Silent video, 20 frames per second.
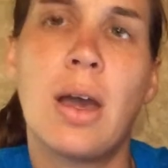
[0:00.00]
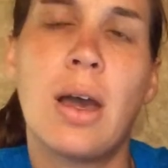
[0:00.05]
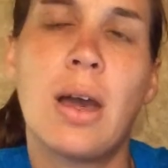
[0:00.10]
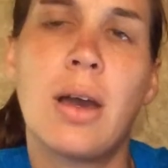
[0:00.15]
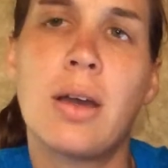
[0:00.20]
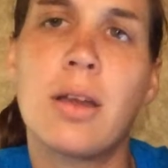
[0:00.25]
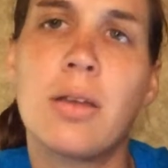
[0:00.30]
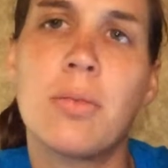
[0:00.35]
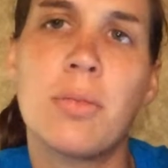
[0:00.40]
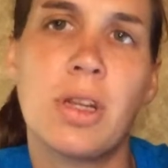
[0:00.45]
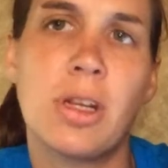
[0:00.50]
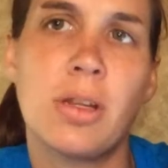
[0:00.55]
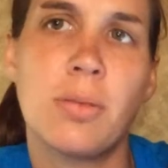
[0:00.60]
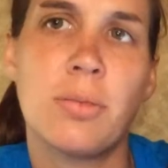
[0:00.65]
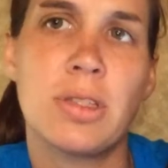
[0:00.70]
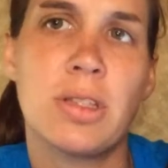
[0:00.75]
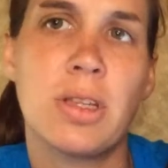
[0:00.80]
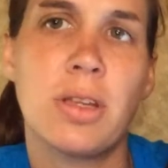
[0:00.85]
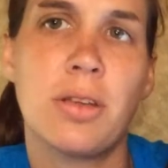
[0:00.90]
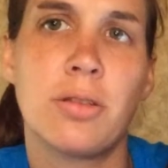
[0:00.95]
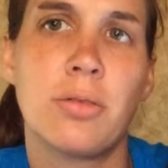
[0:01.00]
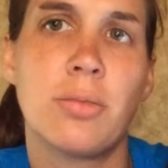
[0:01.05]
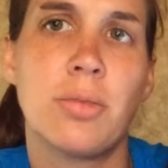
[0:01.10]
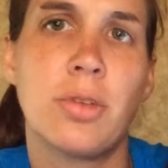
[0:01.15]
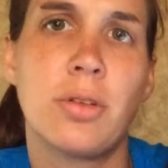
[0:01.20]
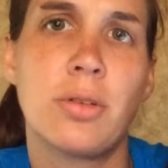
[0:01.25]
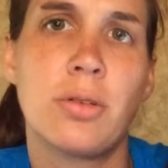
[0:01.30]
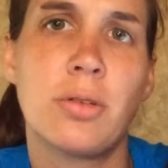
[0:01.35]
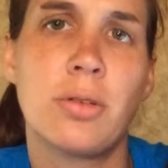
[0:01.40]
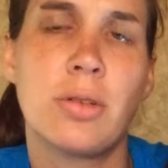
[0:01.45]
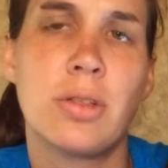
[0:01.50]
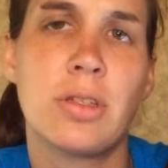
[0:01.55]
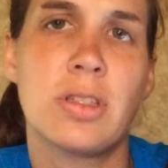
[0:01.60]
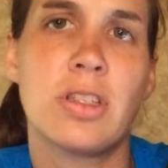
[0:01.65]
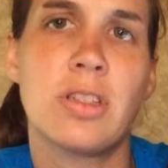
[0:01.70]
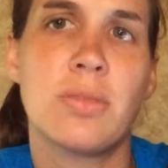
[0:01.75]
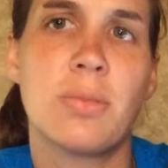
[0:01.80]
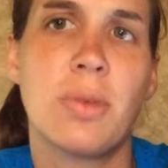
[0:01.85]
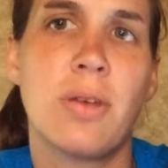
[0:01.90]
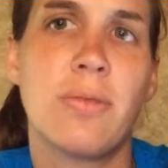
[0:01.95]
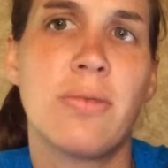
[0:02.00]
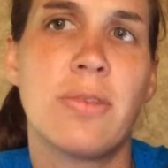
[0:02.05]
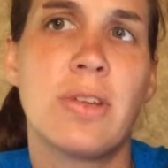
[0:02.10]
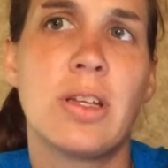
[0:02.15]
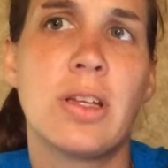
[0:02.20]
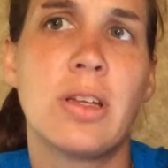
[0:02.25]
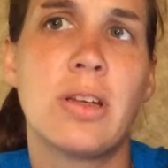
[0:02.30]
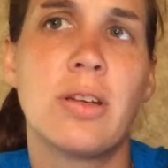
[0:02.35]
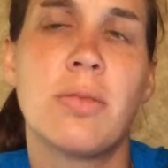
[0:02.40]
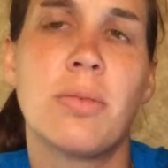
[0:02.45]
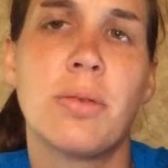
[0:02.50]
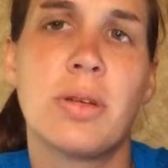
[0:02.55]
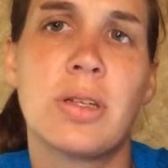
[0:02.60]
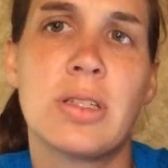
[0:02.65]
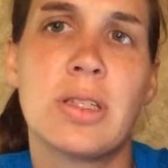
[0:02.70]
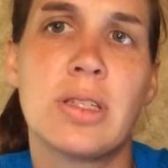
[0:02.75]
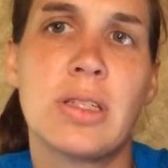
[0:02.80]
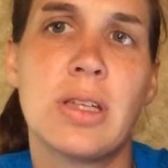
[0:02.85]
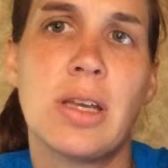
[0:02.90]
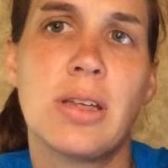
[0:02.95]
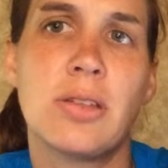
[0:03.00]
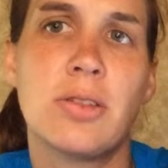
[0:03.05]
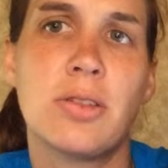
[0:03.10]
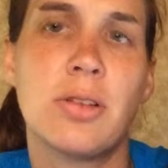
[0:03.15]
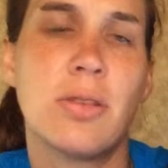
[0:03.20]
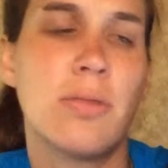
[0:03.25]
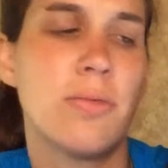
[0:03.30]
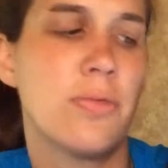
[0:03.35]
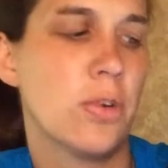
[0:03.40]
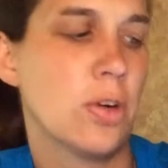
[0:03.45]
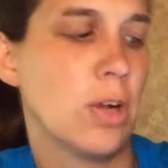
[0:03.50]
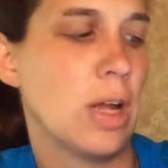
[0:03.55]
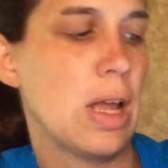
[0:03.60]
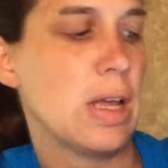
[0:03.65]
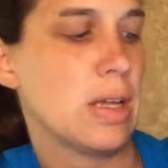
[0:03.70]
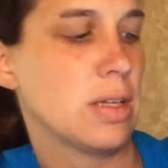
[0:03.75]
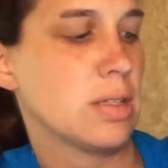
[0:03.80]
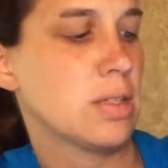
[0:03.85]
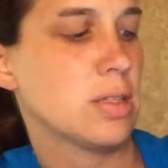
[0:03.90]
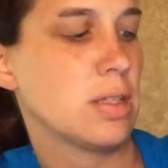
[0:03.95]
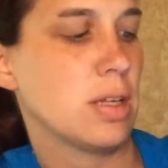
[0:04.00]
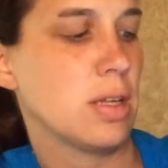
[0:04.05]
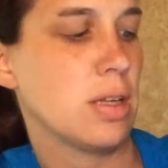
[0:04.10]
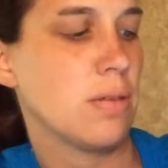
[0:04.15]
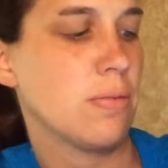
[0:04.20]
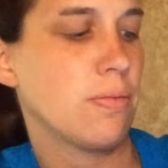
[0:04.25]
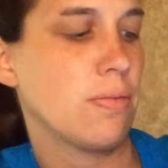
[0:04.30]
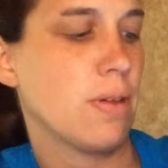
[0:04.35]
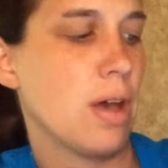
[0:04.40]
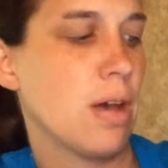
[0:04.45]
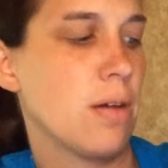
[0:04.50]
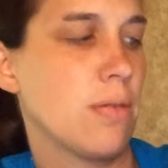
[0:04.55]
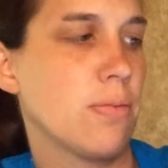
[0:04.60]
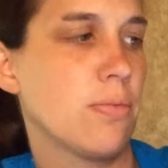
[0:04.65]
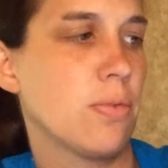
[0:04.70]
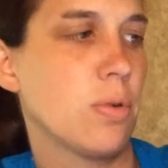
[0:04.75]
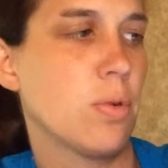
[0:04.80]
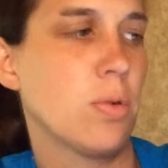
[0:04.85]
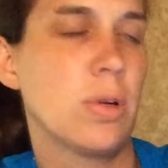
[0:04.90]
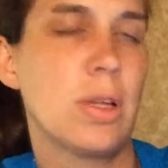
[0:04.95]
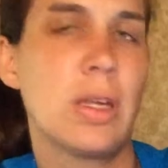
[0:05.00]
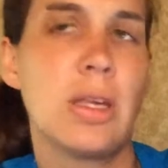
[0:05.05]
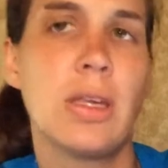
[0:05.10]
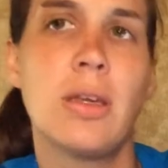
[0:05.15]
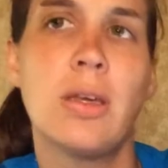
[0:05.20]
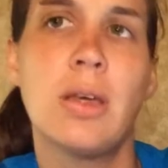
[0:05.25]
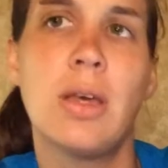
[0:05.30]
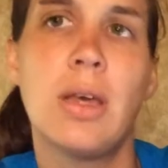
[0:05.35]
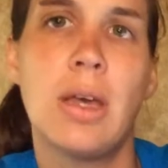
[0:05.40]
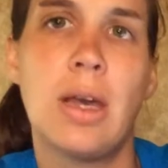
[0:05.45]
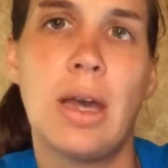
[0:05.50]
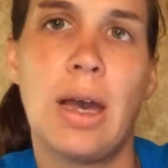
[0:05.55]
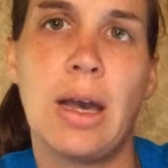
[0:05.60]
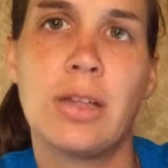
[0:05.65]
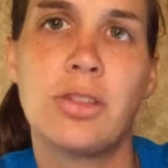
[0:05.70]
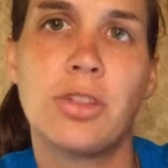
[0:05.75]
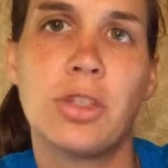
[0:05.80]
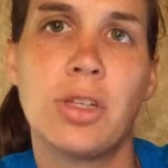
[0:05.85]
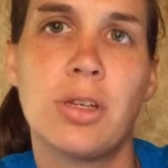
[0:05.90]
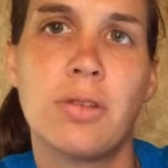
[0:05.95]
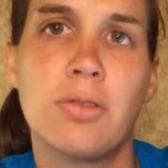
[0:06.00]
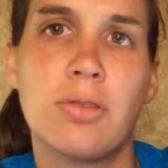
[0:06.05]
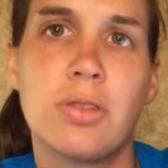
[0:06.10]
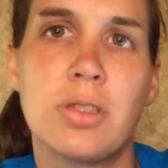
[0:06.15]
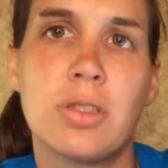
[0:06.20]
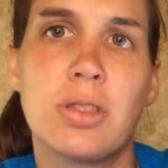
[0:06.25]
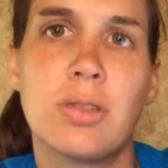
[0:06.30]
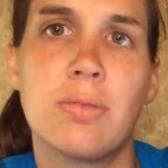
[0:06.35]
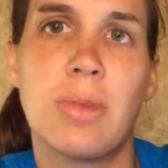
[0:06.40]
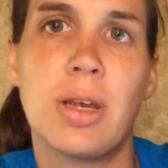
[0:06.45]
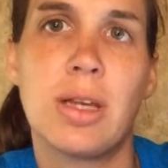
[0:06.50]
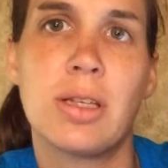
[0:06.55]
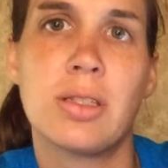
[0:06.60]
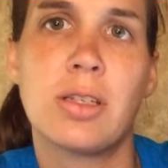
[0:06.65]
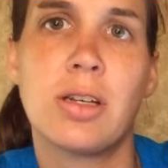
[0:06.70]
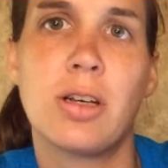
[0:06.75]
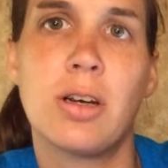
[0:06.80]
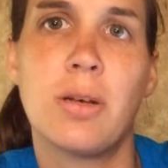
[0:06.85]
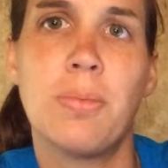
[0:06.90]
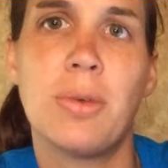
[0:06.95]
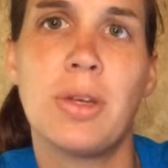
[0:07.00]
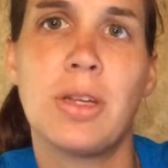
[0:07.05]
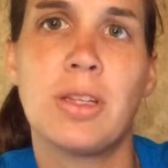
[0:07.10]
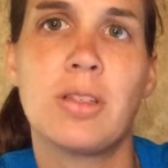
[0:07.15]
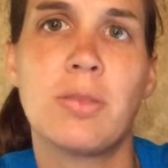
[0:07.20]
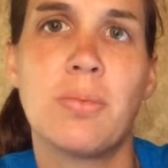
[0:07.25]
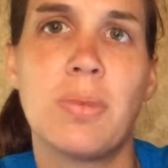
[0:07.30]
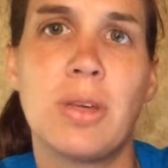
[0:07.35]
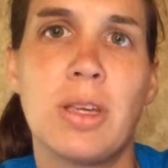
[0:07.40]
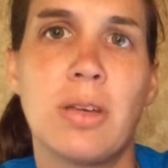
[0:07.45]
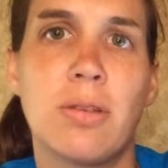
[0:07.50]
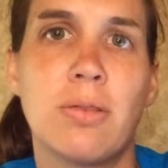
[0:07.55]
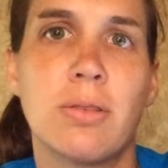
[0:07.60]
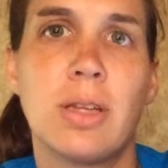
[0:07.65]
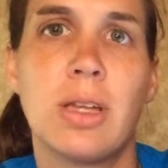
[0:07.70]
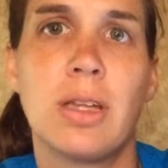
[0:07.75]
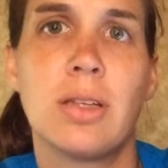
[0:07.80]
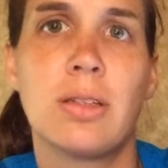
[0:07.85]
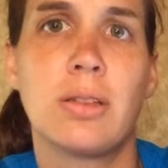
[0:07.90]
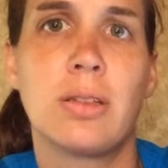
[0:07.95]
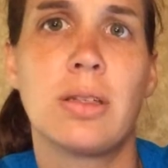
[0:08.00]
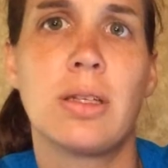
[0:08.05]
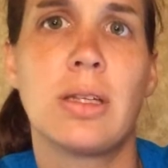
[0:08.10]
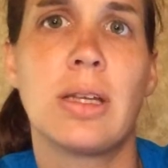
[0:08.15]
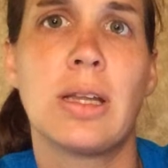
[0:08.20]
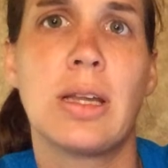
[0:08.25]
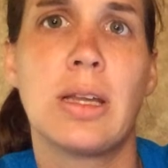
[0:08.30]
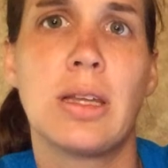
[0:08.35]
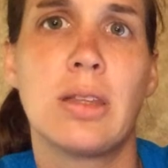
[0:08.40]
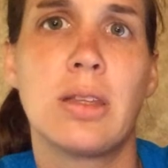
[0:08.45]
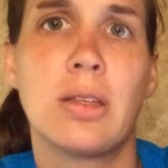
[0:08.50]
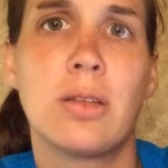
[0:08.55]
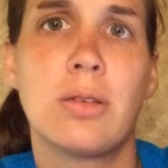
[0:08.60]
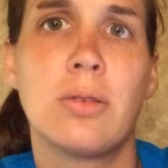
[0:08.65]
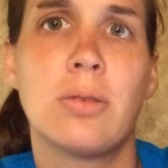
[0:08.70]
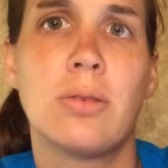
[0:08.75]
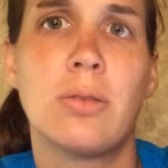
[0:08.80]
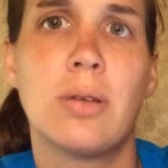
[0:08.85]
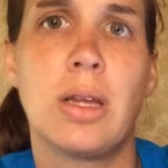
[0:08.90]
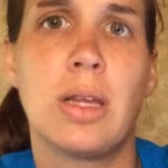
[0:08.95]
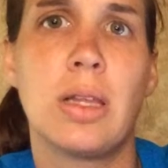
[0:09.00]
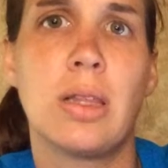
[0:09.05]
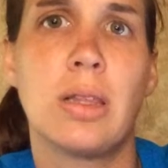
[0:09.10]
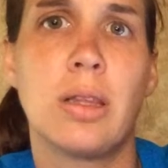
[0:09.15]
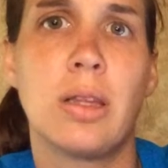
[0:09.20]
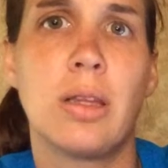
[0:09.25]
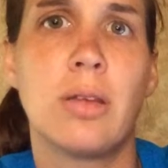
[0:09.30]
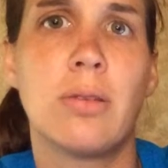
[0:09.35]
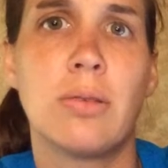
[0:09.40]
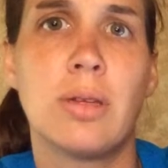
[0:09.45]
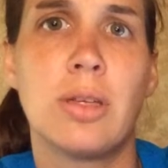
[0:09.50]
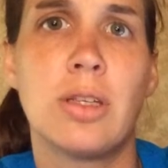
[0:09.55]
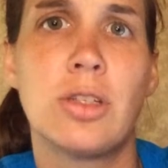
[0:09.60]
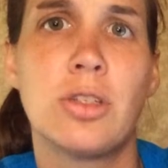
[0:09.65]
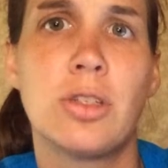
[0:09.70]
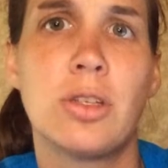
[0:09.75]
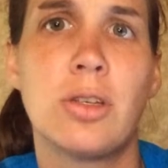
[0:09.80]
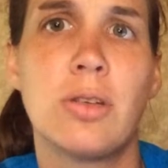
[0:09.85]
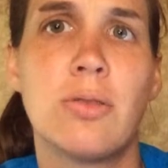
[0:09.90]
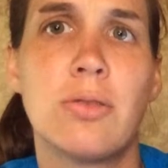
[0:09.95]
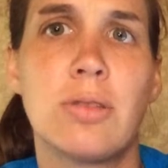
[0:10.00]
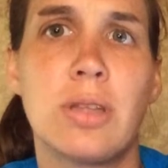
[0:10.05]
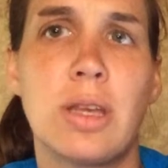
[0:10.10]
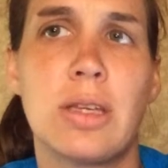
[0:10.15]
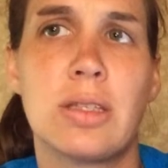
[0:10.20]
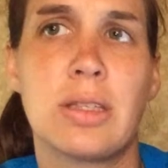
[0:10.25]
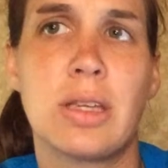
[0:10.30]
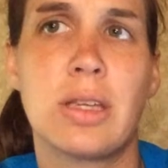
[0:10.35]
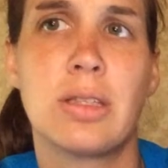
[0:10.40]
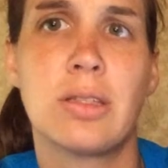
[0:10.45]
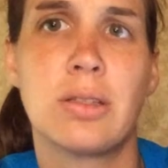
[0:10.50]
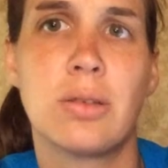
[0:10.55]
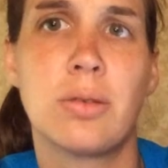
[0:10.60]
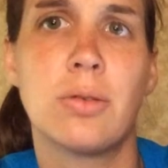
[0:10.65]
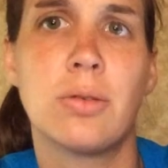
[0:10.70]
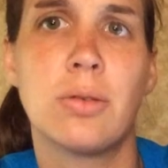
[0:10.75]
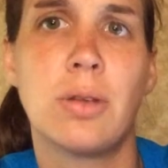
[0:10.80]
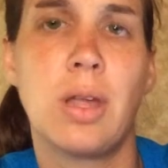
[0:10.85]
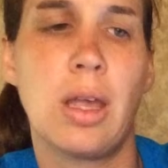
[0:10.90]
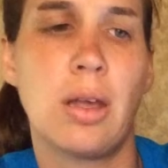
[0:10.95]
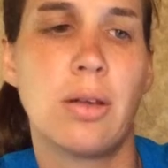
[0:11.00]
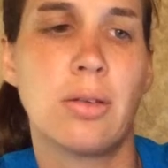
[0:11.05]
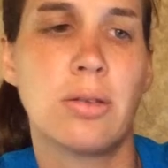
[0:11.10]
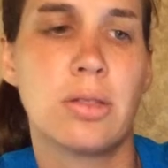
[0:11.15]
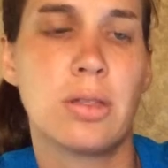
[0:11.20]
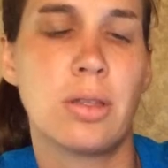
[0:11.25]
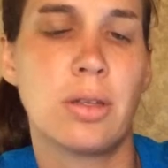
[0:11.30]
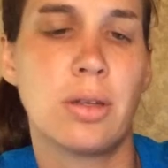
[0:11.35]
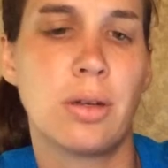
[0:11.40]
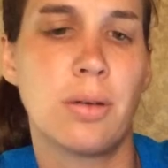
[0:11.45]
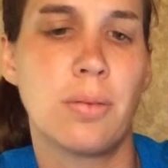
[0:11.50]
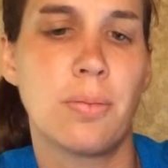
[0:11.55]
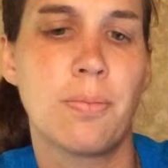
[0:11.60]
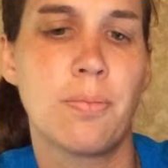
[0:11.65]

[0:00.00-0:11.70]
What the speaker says: Hi, my name is Heather Milliner. This is my video presentation for SC 540. I chose my topic to be on handling ethical and legal issues as a school counselor.